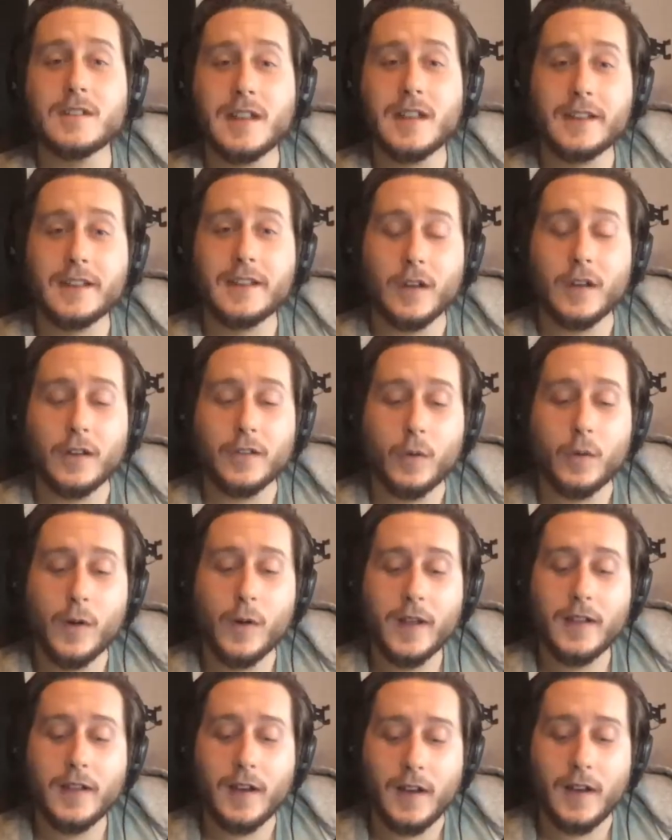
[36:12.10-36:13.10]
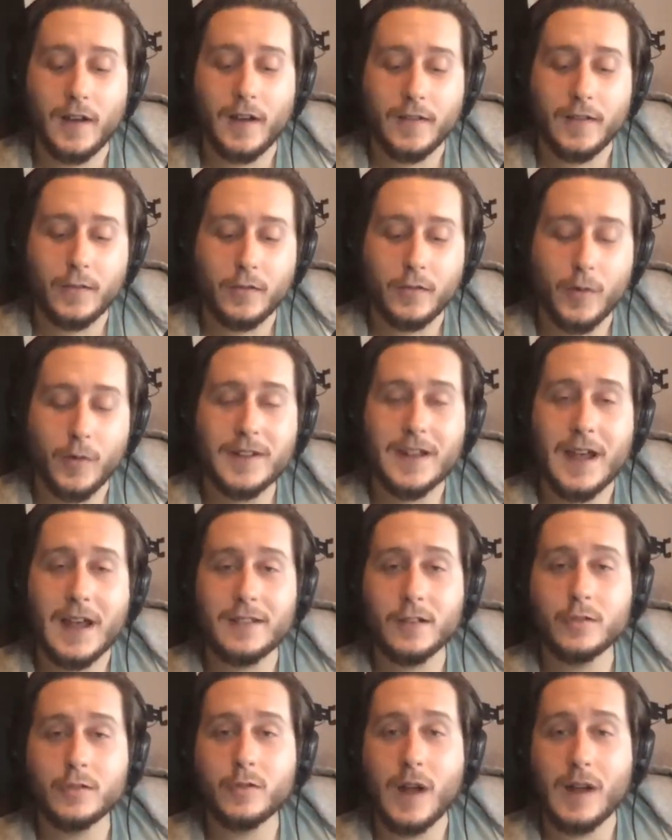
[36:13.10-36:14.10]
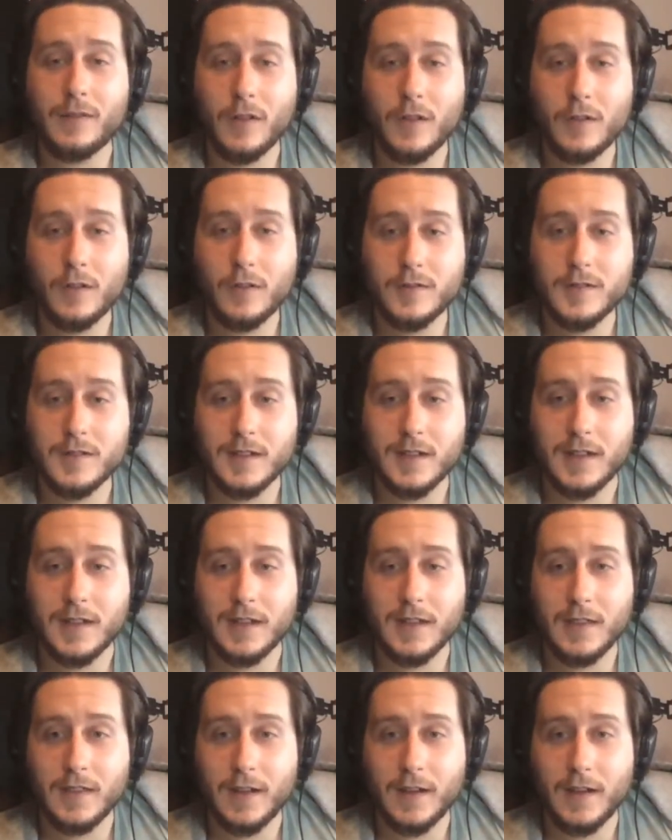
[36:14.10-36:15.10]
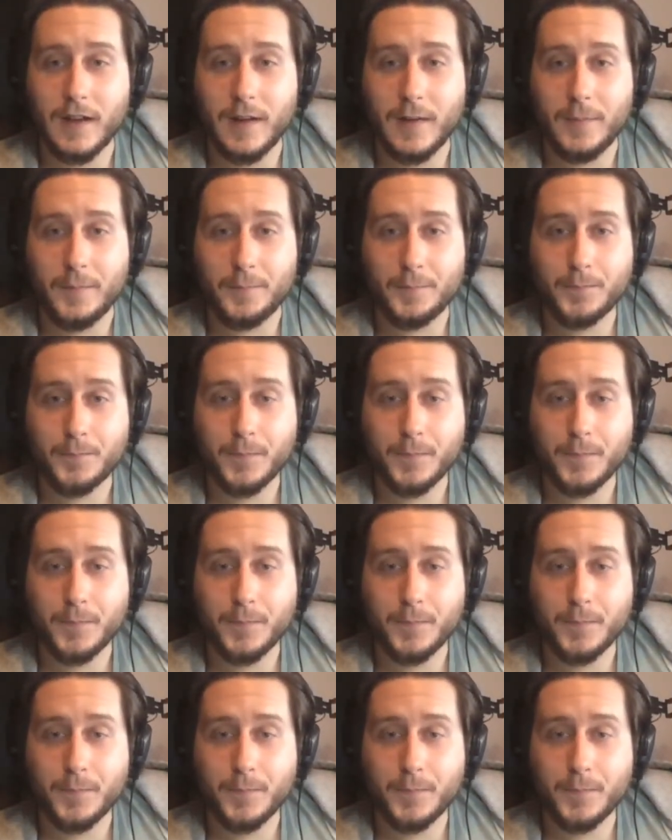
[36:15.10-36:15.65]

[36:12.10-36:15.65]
like the way data travels in a